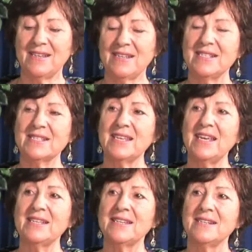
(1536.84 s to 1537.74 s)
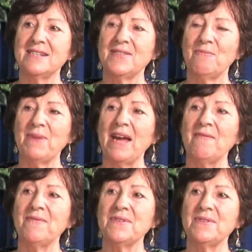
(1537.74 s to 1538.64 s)
And it's said that
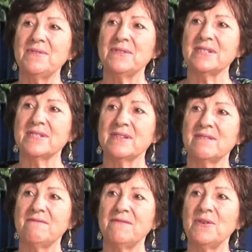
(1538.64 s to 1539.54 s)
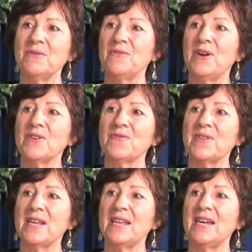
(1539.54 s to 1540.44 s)
Banba and Fódla asked
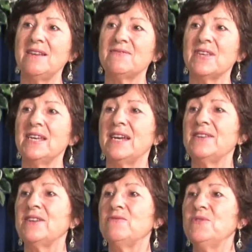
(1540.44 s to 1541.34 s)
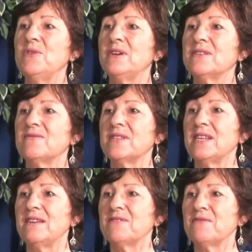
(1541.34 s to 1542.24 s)
for their lives, and Ériu asked for the
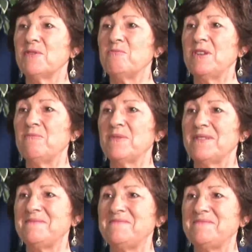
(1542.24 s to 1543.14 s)
lives of her people.